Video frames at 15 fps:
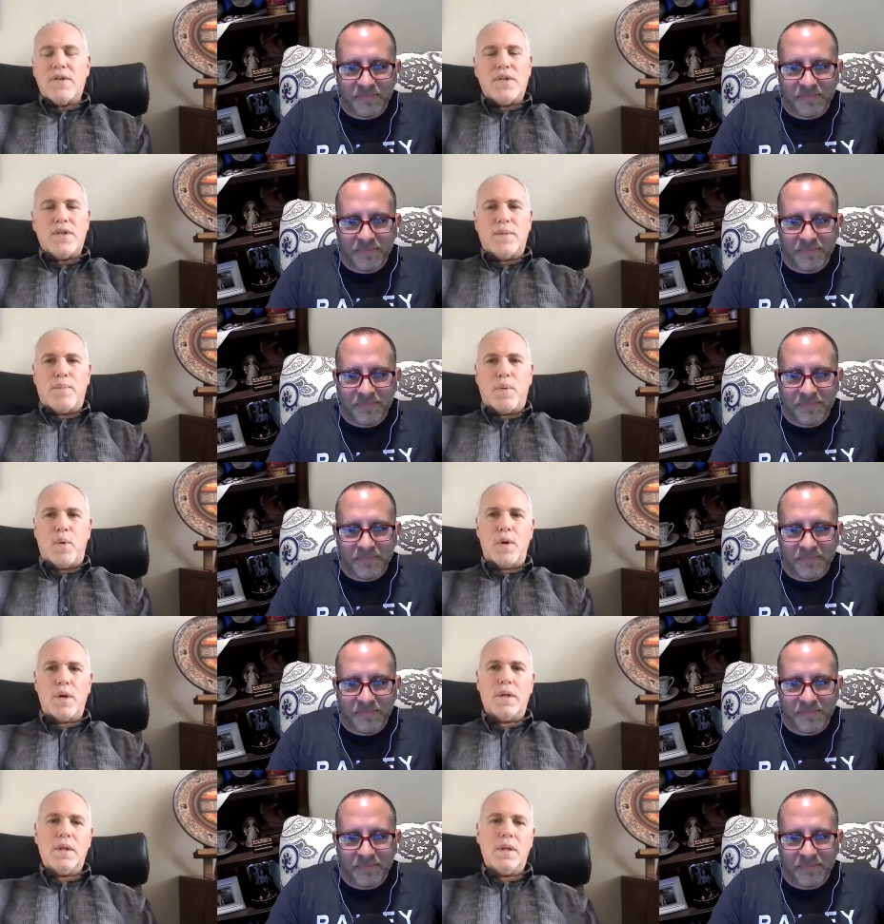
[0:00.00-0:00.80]
Speaker 1: is
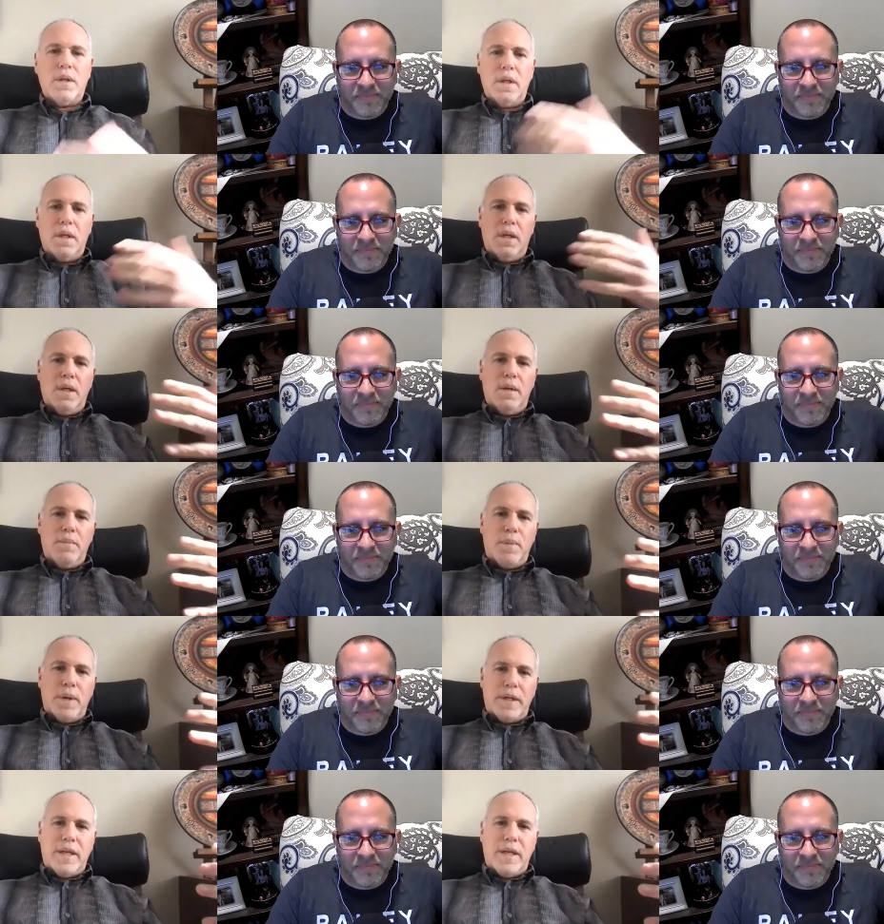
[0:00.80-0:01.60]
important,
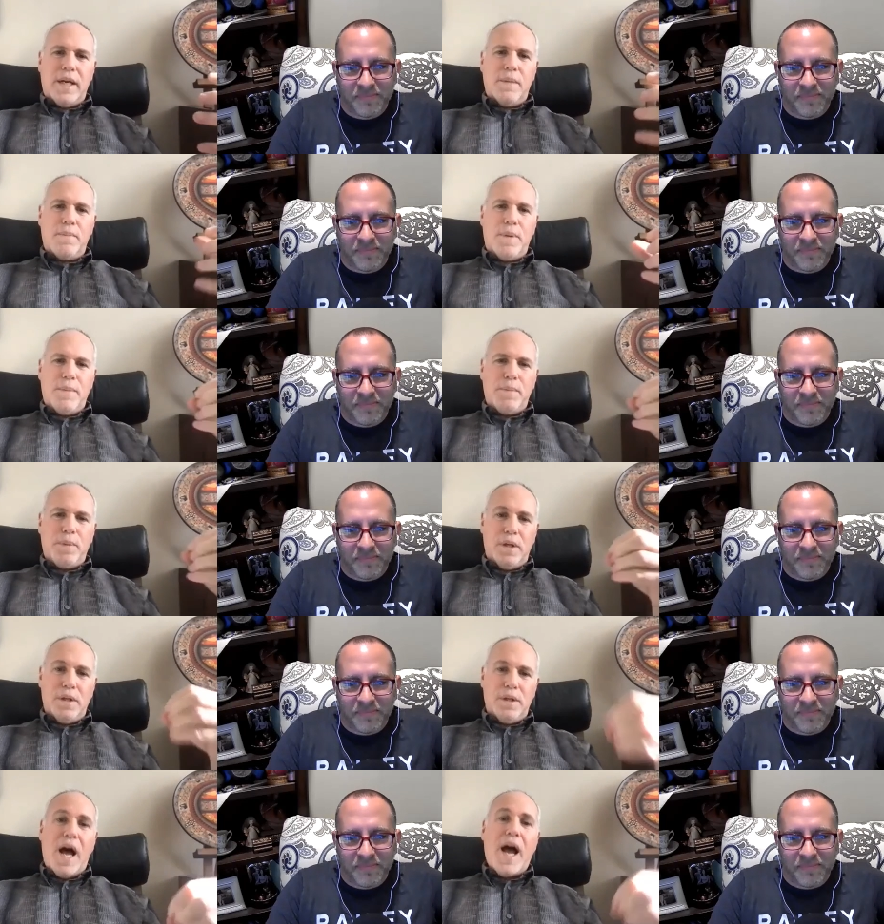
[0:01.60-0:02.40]
but getting people
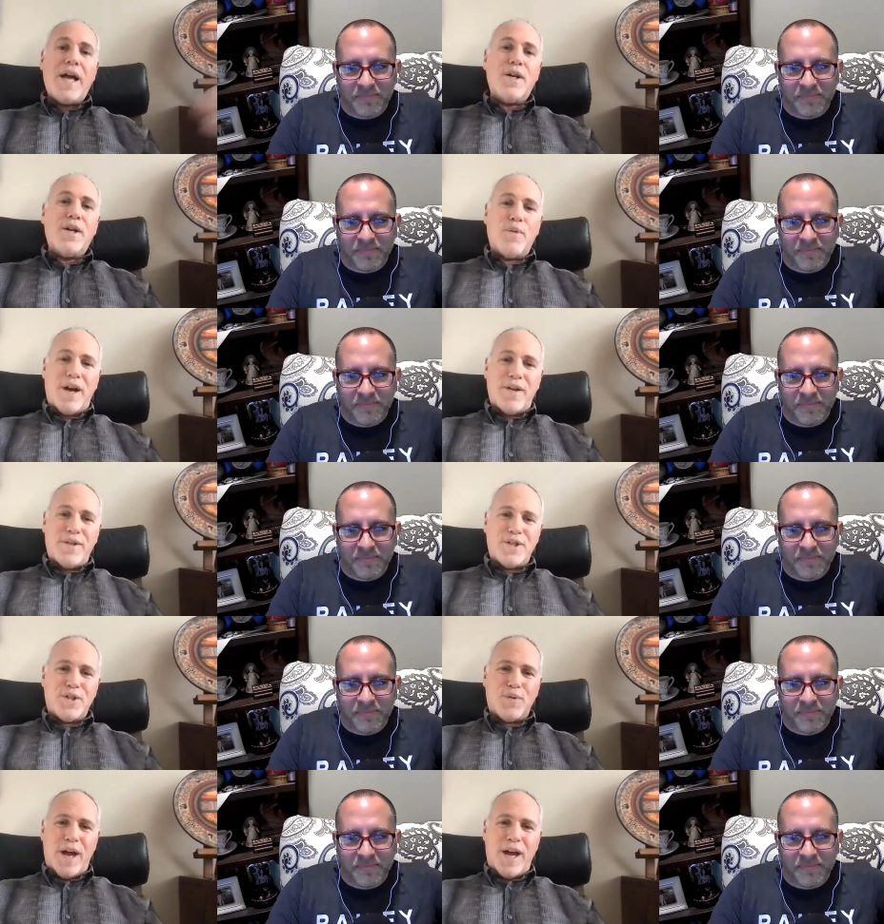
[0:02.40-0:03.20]
aligned around the
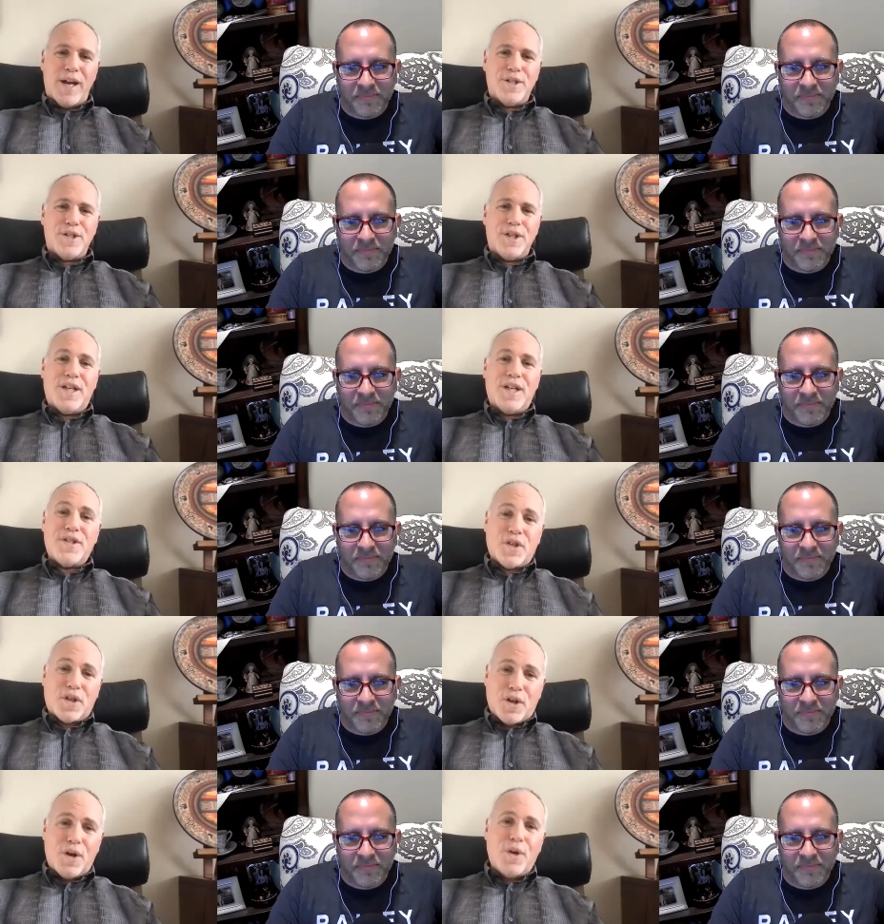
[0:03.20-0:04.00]
strategy is
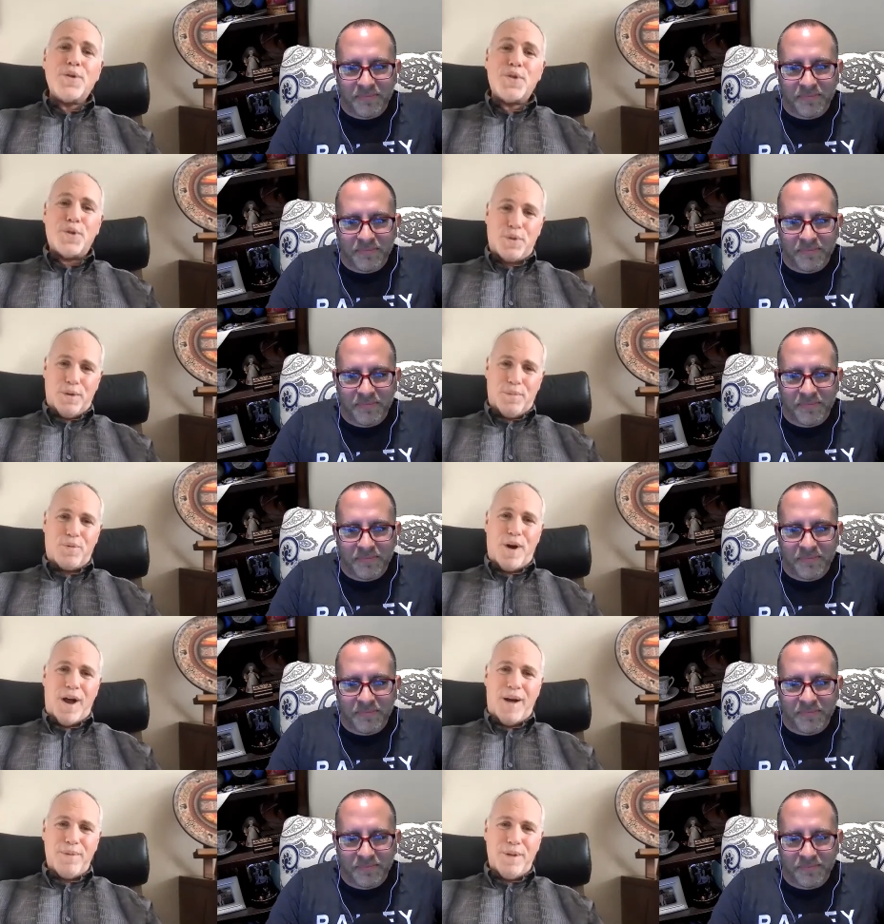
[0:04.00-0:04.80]
a cultural
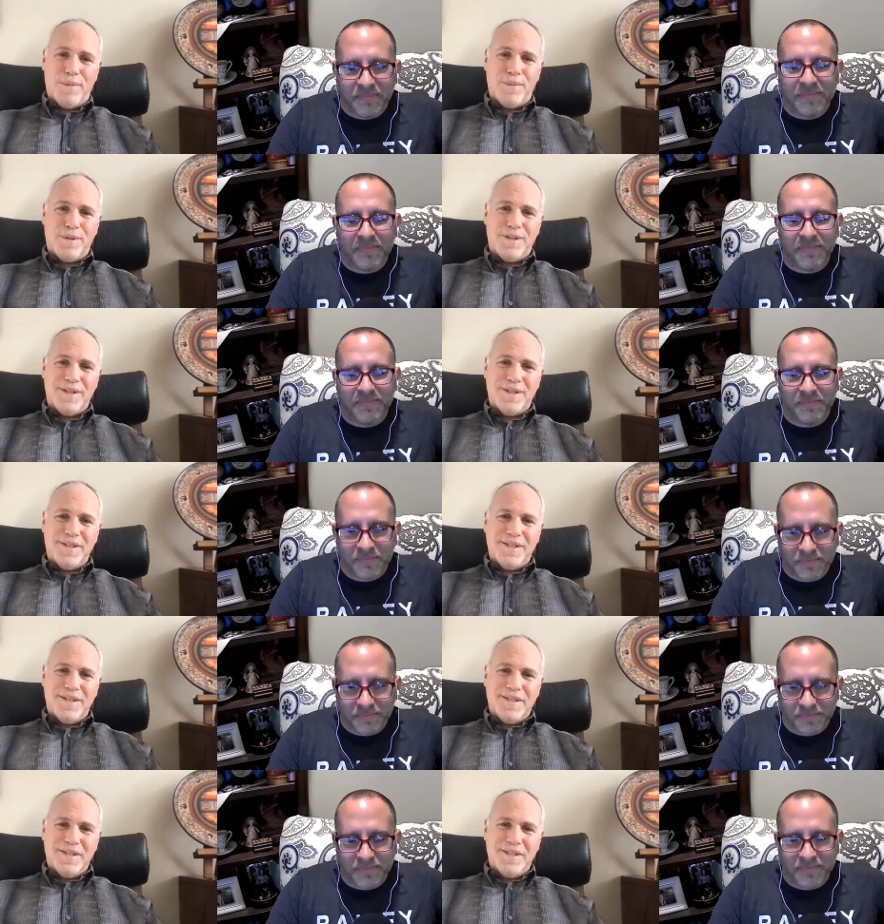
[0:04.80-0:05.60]
problem
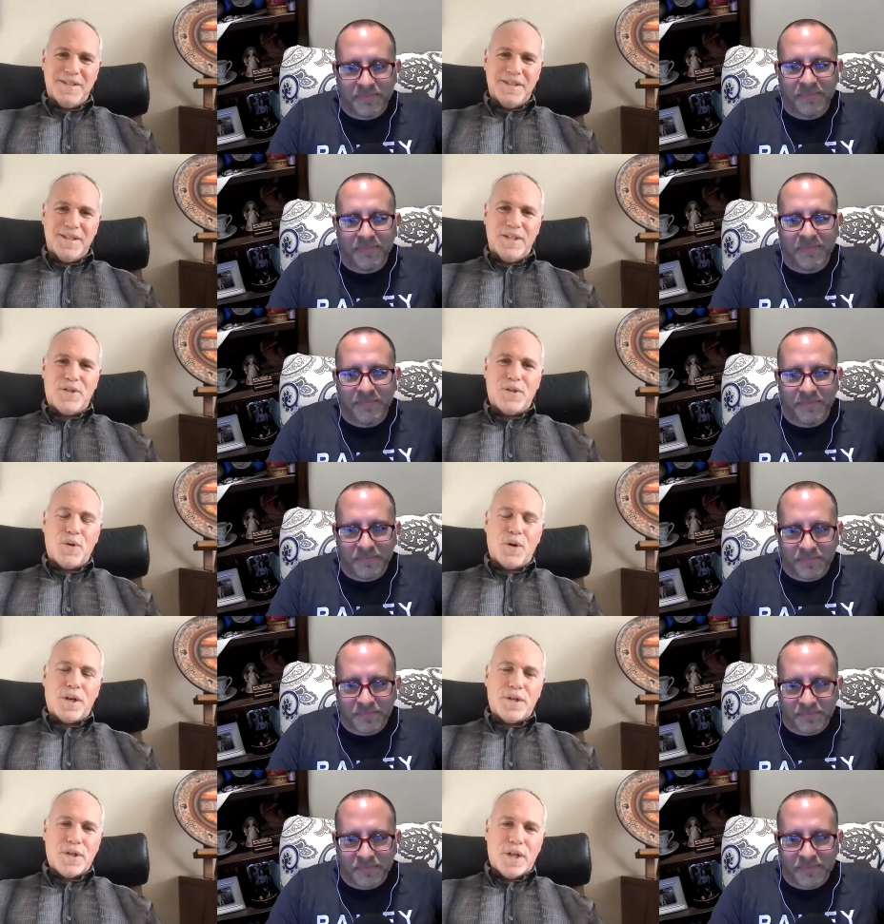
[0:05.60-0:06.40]
it's an
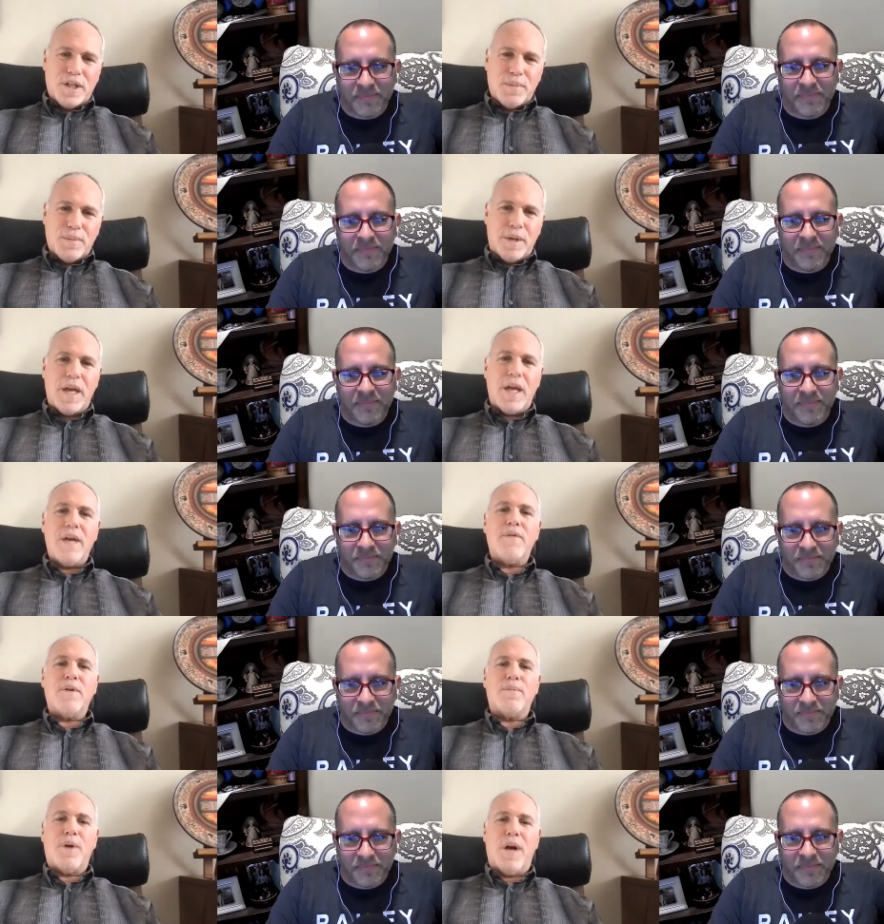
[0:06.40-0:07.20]
organization
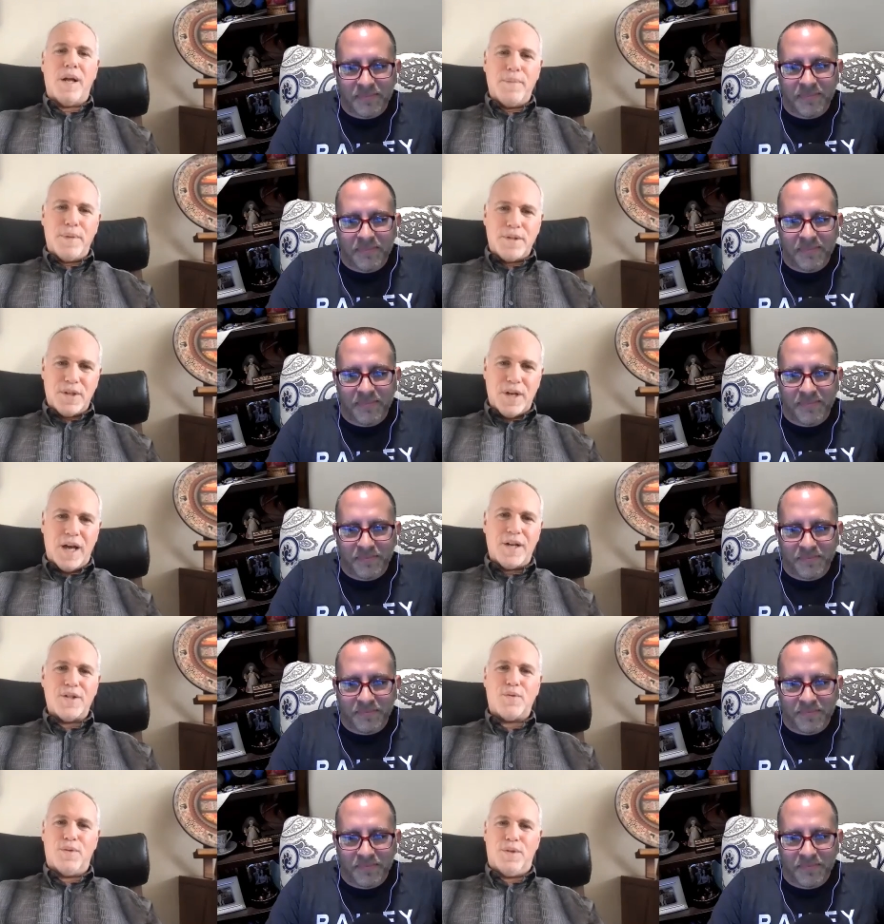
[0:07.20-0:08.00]
behavior problem. It's not
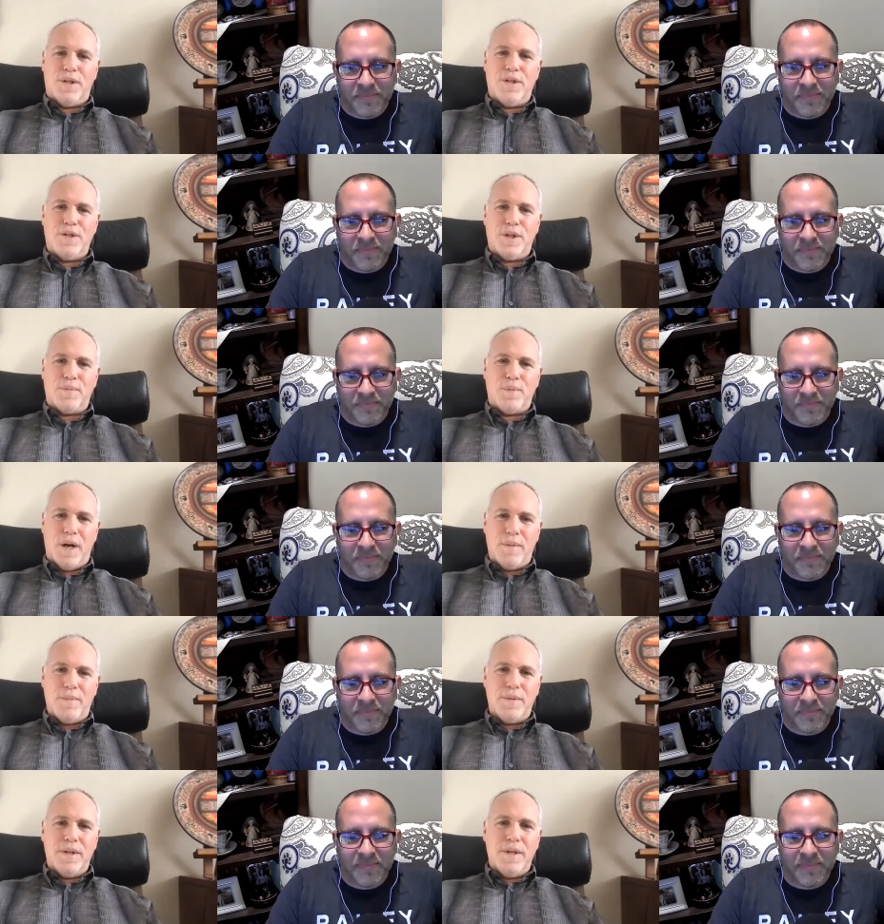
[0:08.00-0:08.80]
a strategic
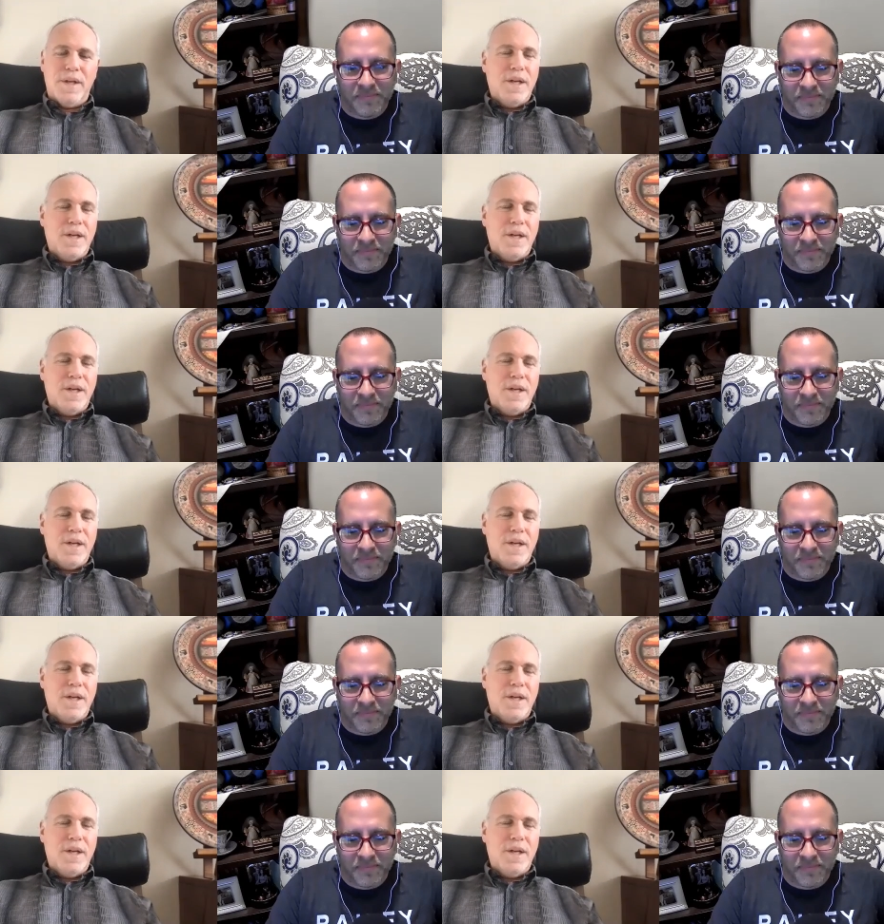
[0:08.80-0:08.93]
problem.